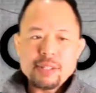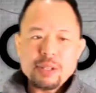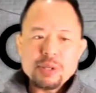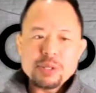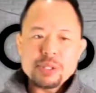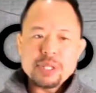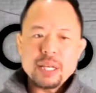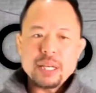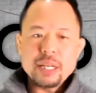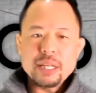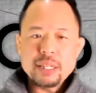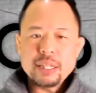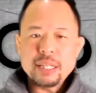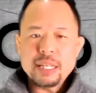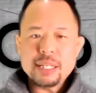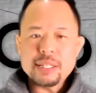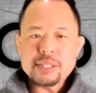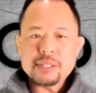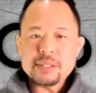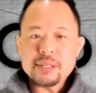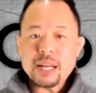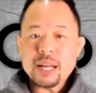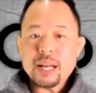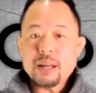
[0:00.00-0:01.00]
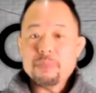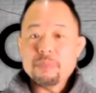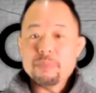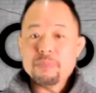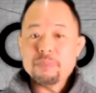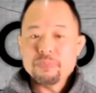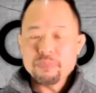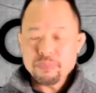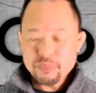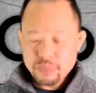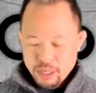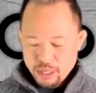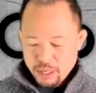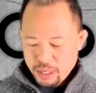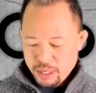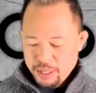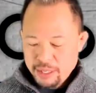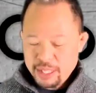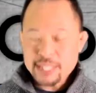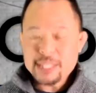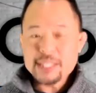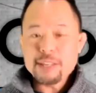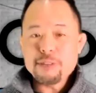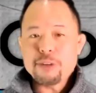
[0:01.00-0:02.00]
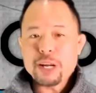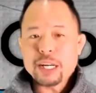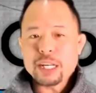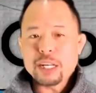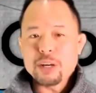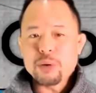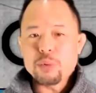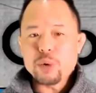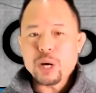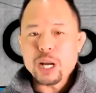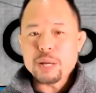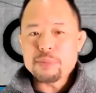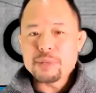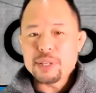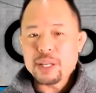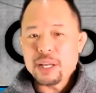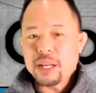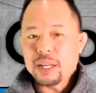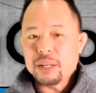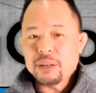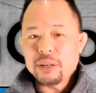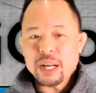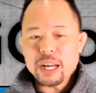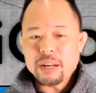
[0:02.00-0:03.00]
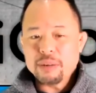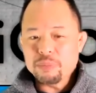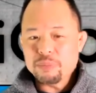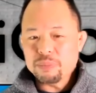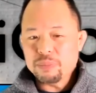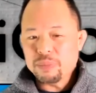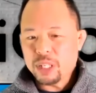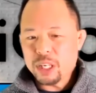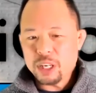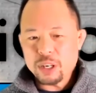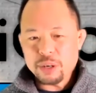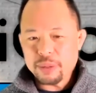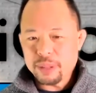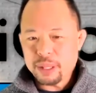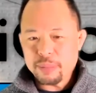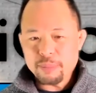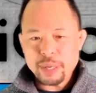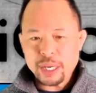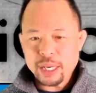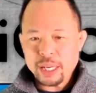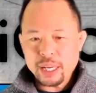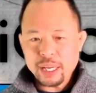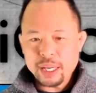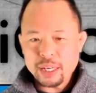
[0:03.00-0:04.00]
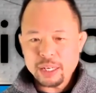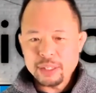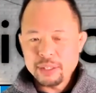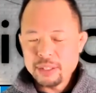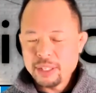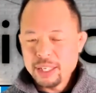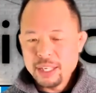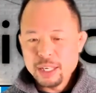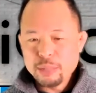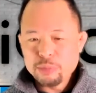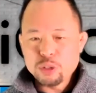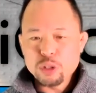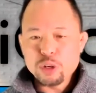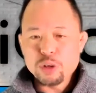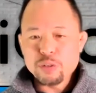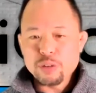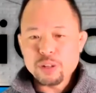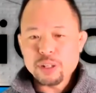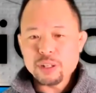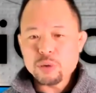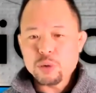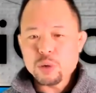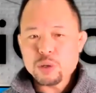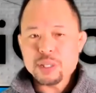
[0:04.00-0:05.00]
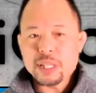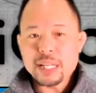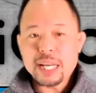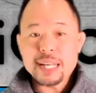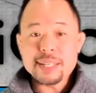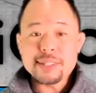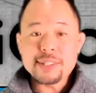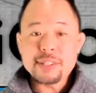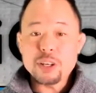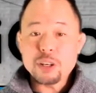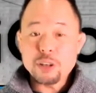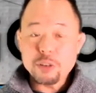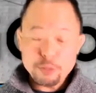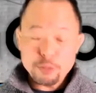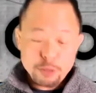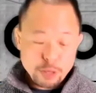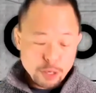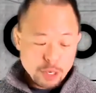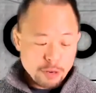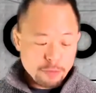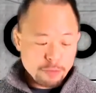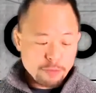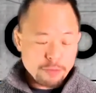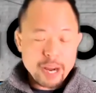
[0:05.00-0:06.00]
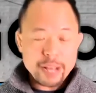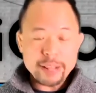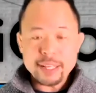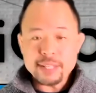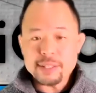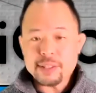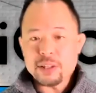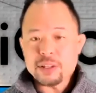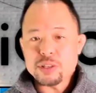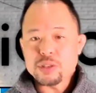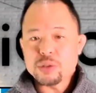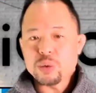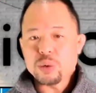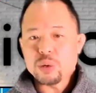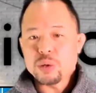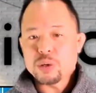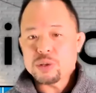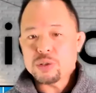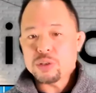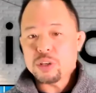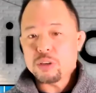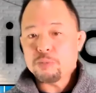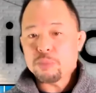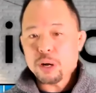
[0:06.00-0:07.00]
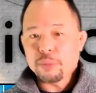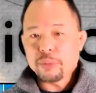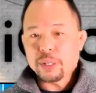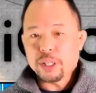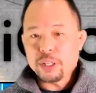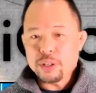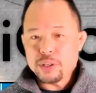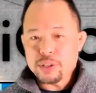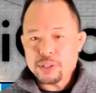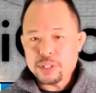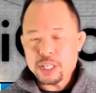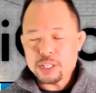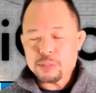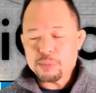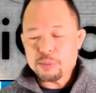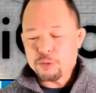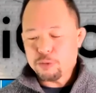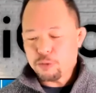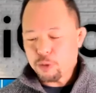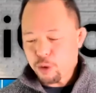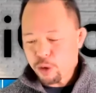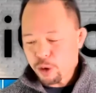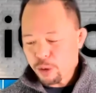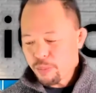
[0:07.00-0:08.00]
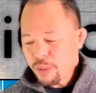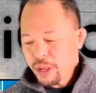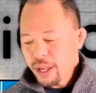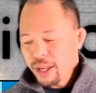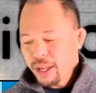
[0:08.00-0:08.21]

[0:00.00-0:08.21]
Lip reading: using these disinfectant wipes. And at the beginning, I'm sure over the course of the last year, if you can find these in the stores, you've probably used these before.